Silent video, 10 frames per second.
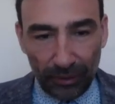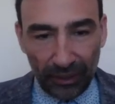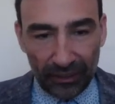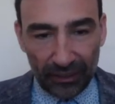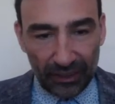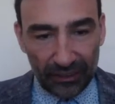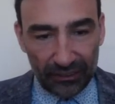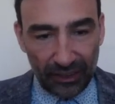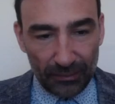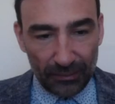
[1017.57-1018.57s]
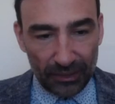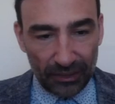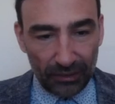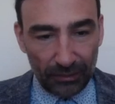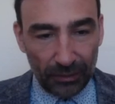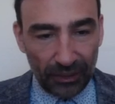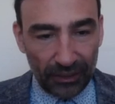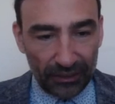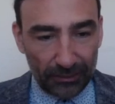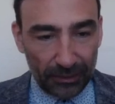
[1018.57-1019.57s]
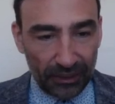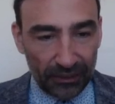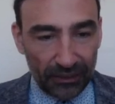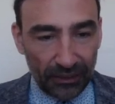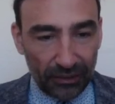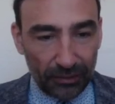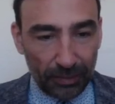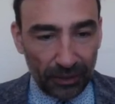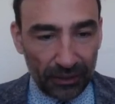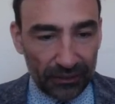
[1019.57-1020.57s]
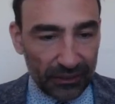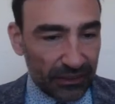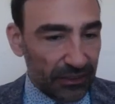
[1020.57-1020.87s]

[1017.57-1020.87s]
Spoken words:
other times the round parentheses.